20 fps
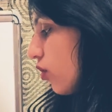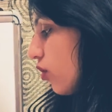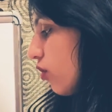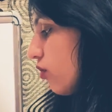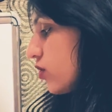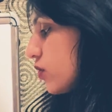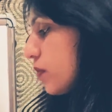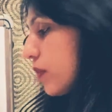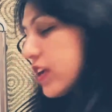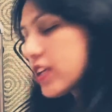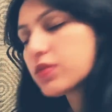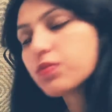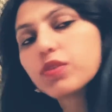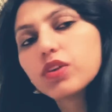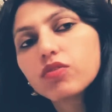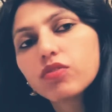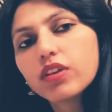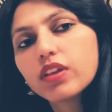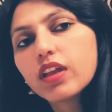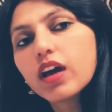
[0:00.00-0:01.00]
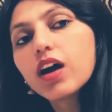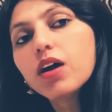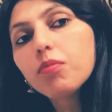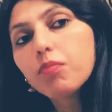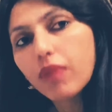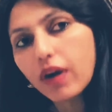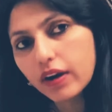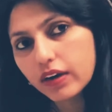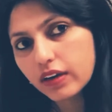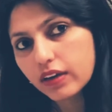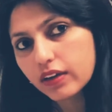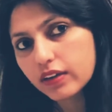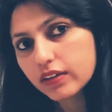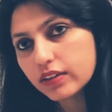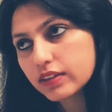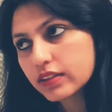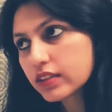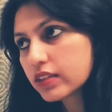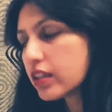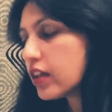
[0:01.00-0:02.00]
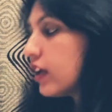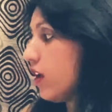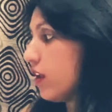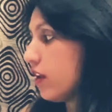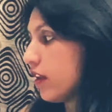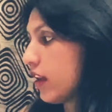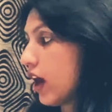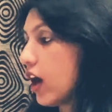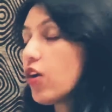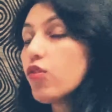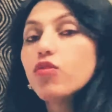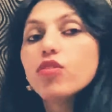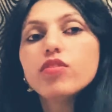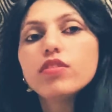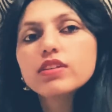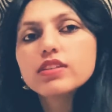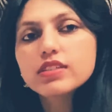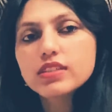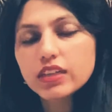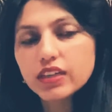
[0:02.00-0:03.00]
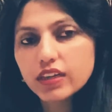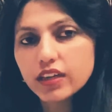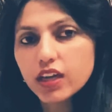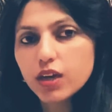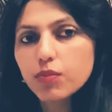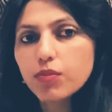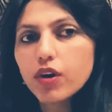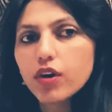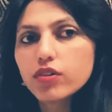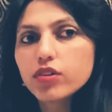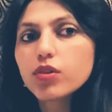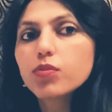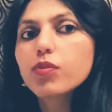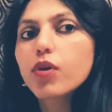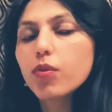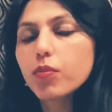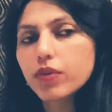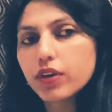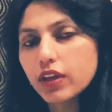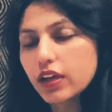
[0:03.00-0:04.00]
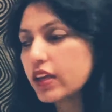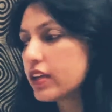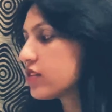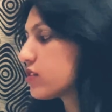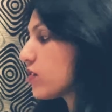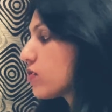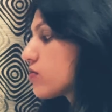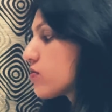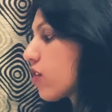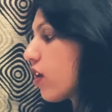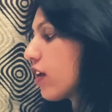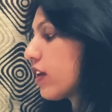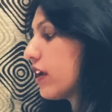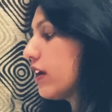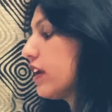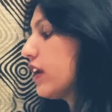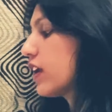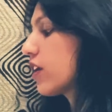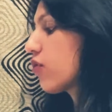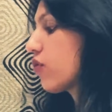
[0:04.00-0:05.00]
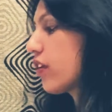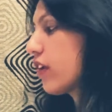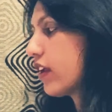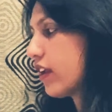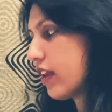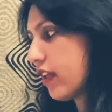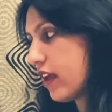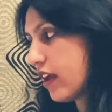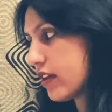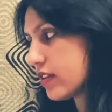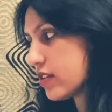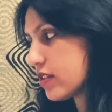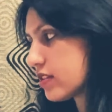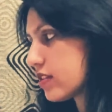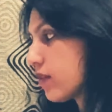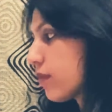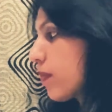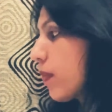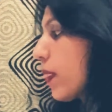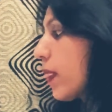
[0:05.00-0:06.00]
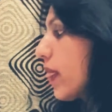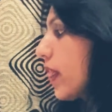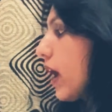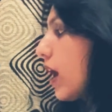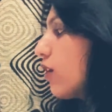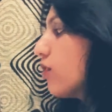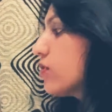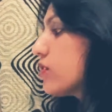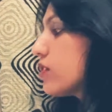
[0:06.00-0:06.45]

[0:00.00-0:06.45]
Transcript: of space between the particles. Now we will study about the properties of solid, liquid and gas. Now